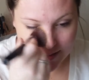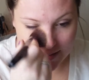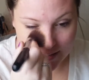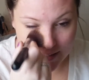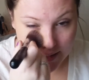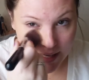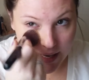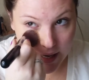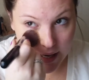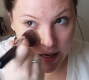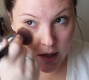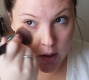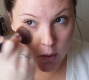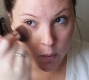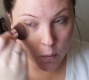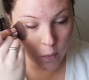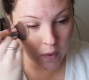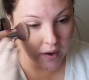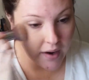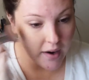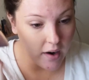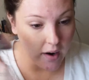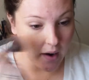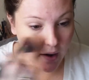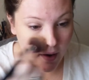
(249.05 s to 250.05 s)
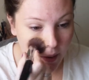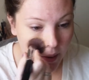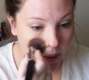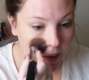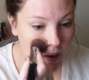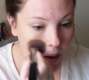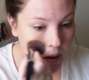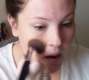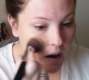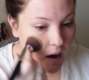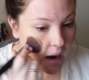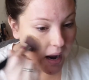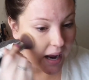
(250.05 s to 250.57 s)
skin
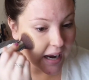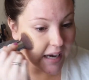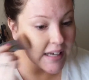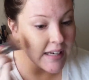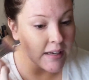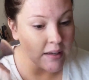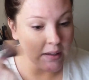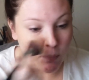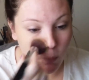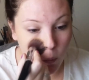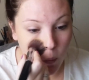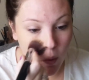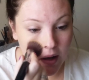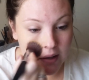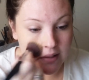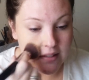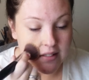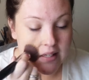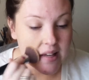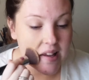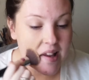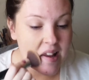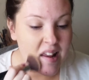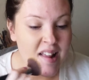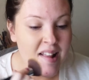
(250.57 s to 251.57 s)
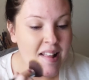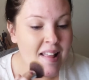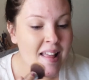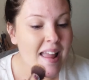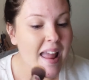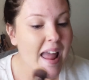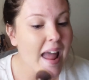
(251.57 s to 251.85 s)
where I want it,